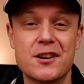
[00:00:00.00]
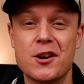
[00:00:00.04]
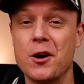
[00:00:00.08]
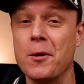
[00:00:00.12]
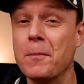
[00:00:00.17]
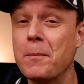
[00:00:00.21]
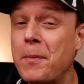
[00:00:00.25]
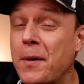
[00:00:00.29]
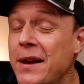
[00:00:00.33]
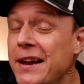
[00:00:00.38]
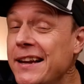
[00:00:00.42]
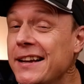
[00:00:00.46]

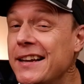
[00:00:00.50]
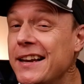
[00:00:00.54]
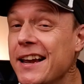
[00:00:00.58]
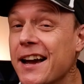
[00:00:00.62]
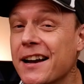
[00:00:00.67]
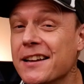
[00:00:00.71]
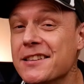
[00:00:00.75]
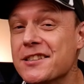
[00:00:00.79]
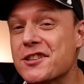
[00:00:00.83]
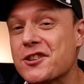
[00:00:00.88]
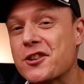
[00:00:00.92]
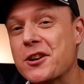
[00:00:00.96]
completely
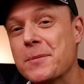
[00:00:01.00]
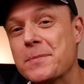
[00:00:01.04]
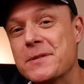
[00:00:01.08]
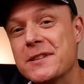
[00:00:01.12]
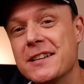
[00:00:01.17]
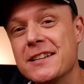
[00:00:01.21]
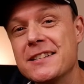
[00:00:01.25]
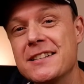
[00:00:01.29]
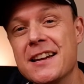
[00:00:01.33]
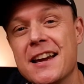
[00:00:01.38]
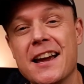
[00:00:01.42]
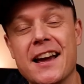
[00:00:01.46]

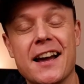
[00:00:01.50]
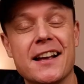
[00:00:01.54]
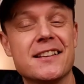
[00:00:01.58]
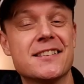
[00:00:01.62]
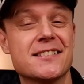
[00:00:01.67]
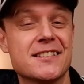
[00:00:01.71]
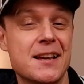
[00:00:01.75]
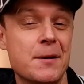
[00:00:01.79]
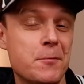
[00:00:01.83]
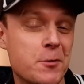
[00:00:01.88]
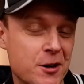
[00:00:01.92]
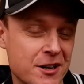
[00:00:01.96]
unscripted and
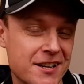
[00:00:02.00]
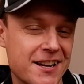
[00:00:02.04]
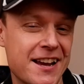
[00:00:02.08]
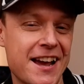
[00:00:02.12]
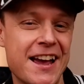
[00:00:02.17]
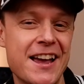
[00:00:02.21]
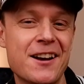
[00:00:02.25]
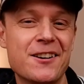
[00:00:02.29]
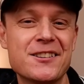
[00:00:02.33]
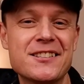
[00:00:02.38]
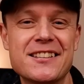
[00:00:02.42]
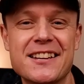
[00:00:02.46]
somewhat
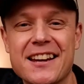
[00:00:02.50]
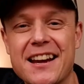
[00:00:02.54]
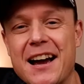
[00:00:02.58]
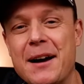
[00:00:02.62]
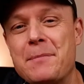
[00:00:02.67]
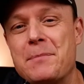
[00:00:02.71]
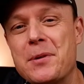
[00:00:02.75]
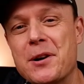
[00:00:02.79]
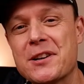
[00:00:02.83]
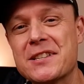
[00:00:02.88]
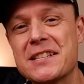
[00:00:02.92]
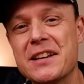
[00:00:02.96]
chaotic
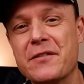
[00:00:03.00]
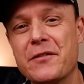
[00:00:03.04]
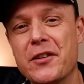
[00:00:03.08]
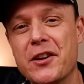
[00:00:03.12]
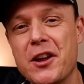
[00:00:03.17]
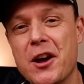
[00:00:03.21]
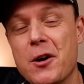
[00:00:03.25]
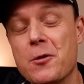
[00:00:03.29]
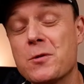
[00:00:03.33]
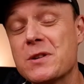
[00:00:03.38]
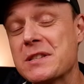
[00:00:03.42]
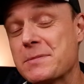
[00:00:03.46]
unboxing
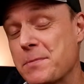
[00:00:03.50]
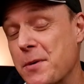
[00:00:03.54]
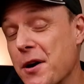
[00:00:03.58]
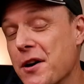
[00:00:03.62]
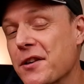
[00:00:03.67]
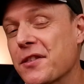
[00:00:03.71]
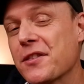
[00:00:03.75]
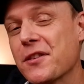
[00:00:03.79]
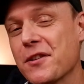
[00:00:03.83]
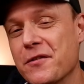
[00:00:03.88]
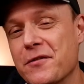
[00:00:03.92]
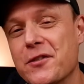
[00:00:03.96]
video was
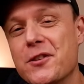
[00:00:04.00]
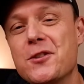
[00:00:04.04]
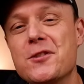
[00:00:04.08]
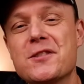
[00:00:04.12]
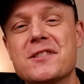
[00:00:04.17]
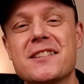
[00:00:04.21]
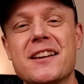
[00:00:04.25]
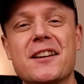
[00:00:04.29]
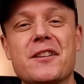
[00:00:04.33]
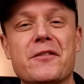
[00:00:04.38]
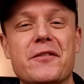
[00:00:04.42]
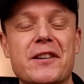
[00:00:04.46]
both of
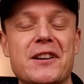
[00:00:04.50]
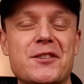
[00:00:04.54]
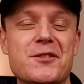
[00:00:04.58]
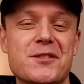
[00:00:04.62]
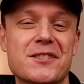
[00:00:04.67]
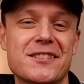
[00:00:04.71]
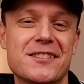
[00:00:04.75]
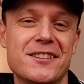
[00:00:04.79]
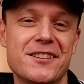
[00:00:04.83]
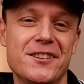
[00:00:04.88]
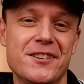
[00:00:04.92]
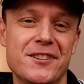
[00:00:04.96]
use and of
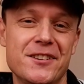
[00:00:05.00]
interest to